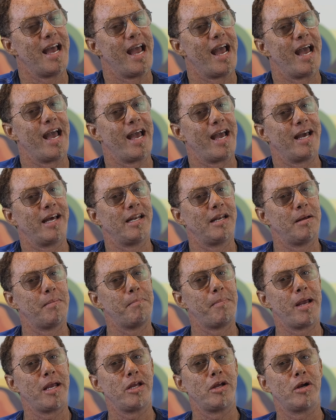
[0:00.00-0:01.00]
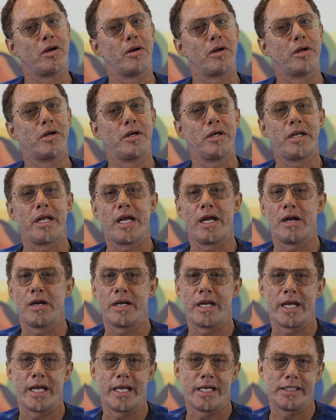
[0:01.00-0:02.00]
And may your good hair
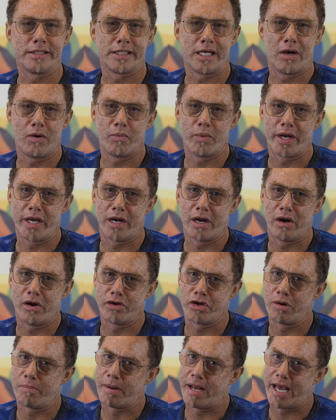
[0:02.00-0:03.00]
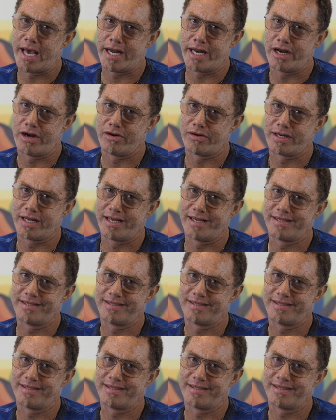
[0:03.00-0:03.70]
days outweigh all your bad hair days.